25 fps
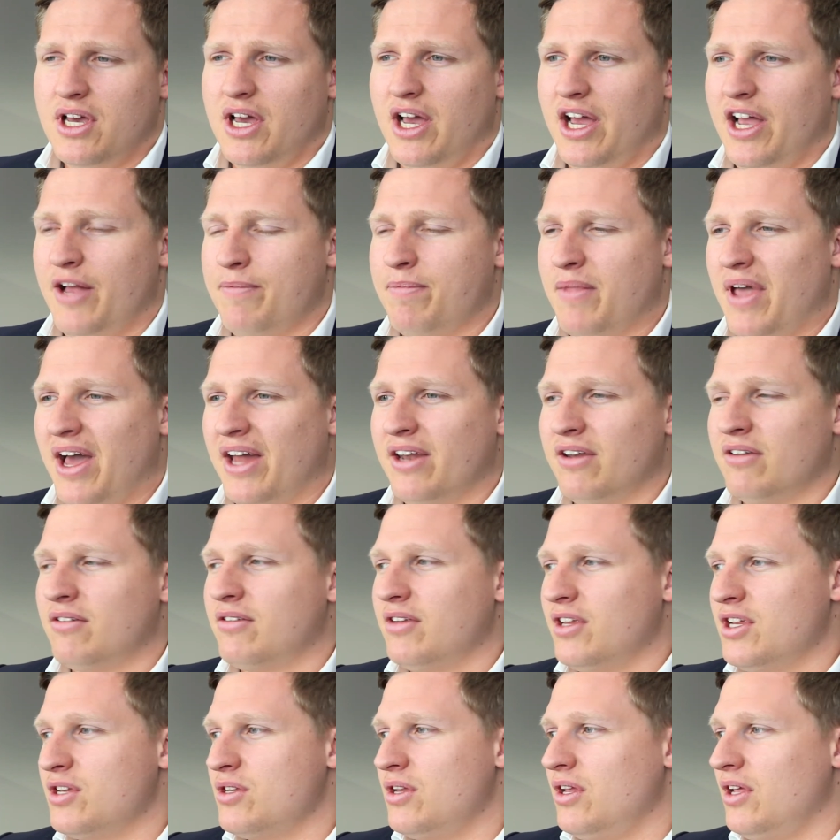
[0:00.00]

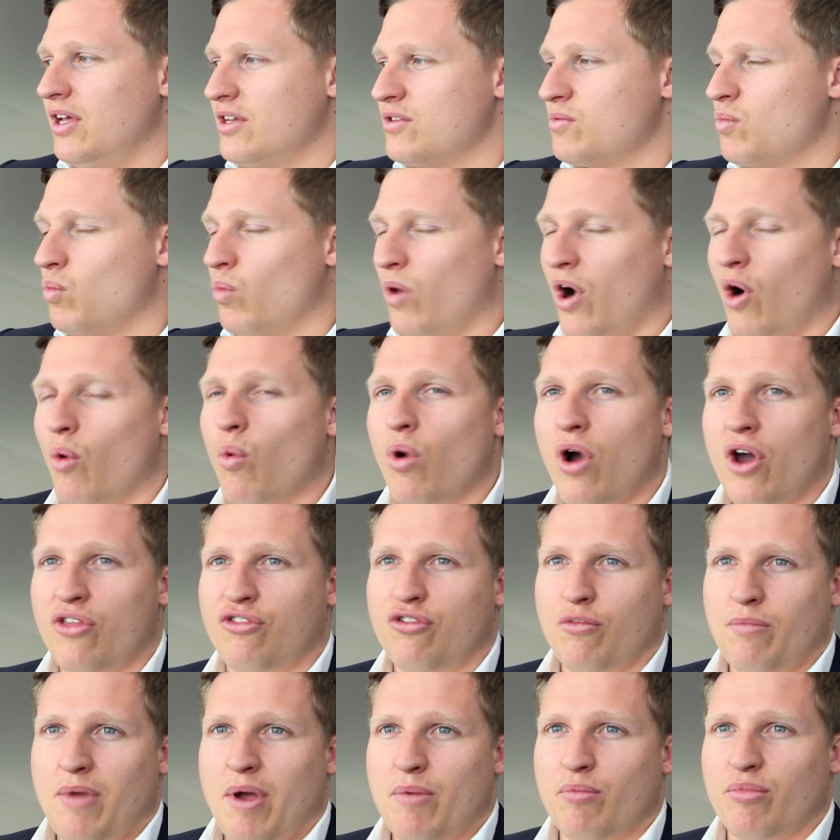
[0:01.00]
And it's well
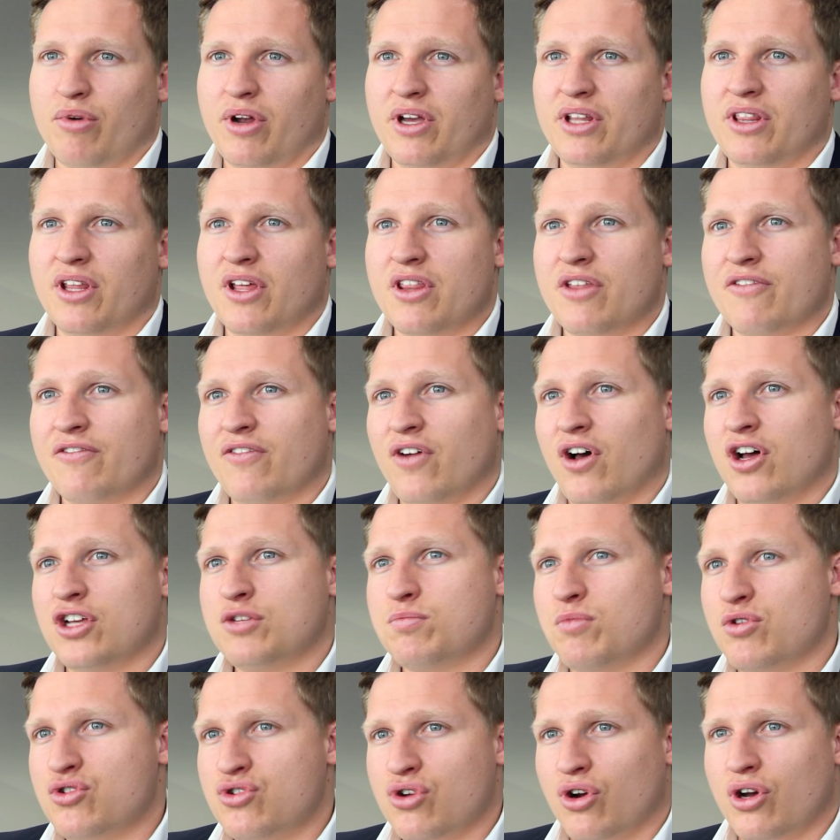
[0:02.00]
worth remembering that the
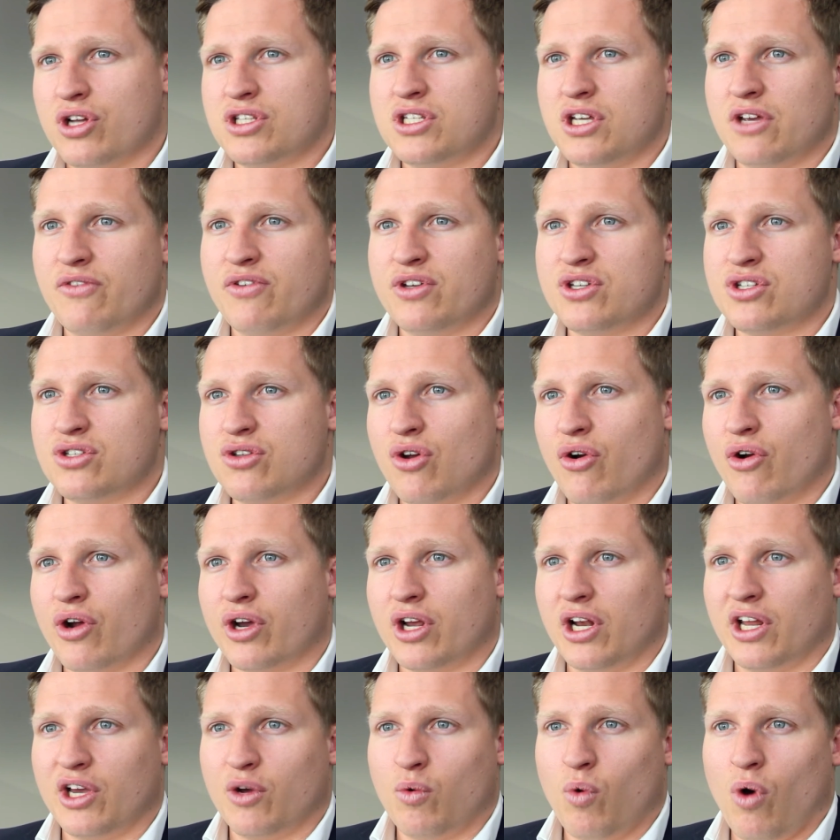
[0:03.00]
vast majority of
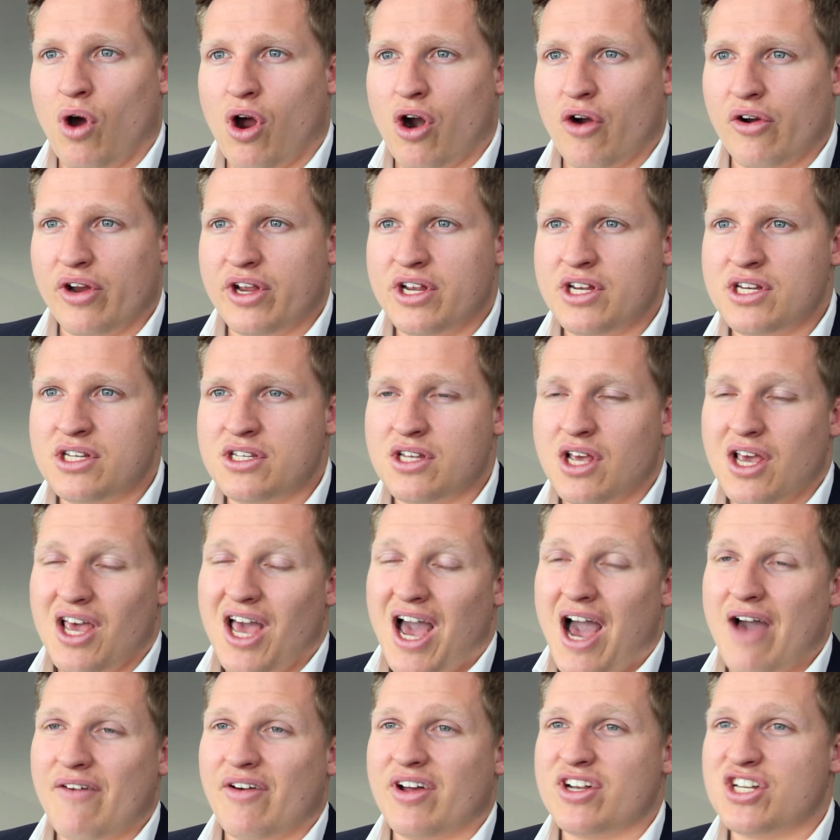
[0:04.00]
historical inquiries
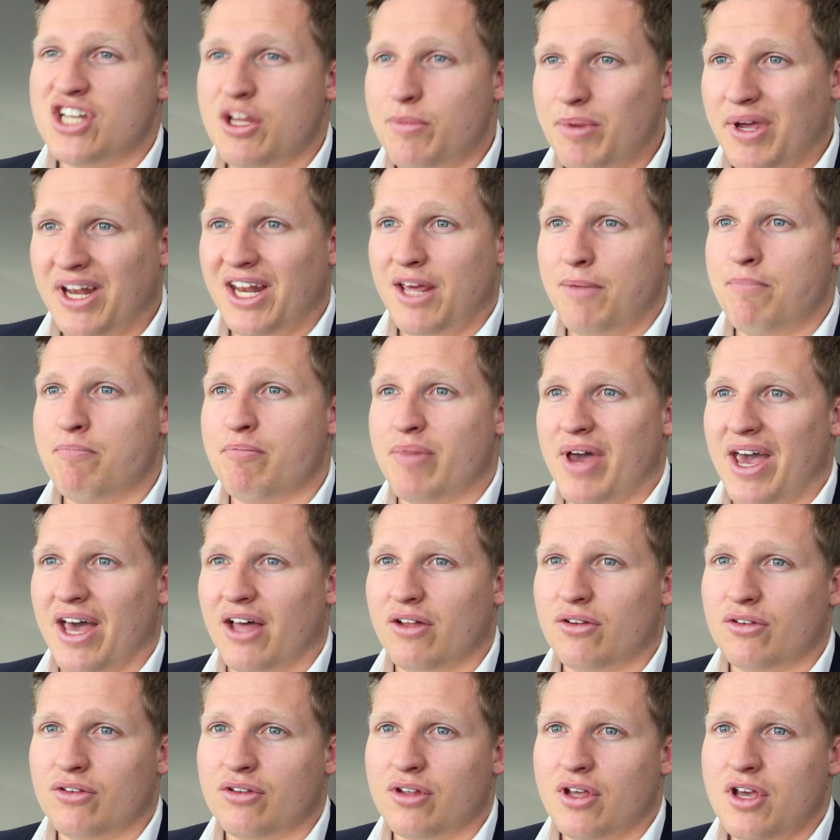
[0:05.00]
have actually been
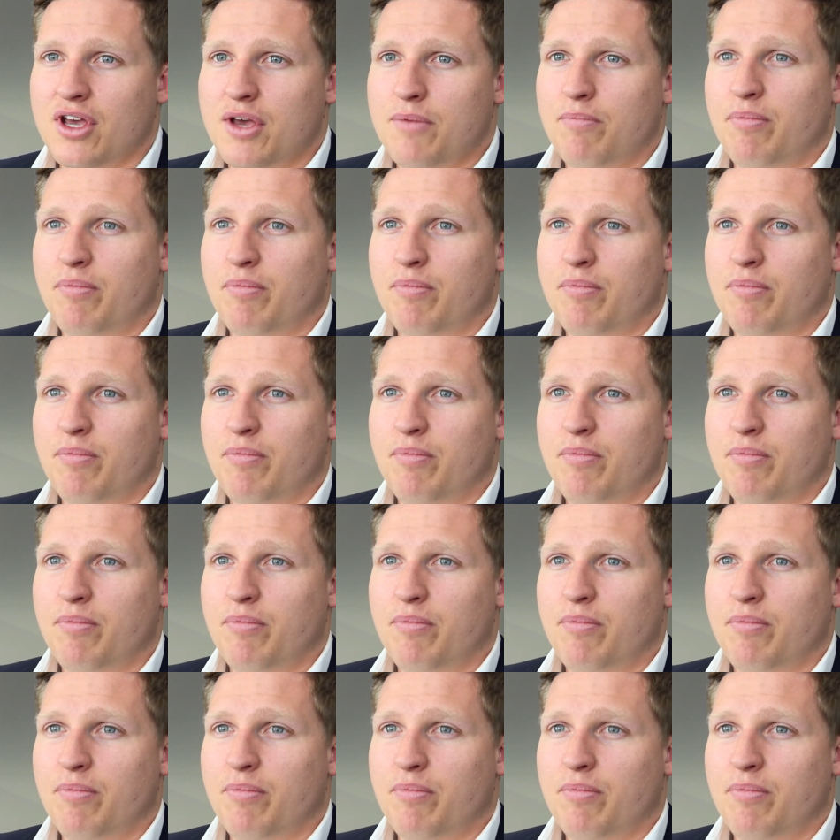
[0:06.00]
inbound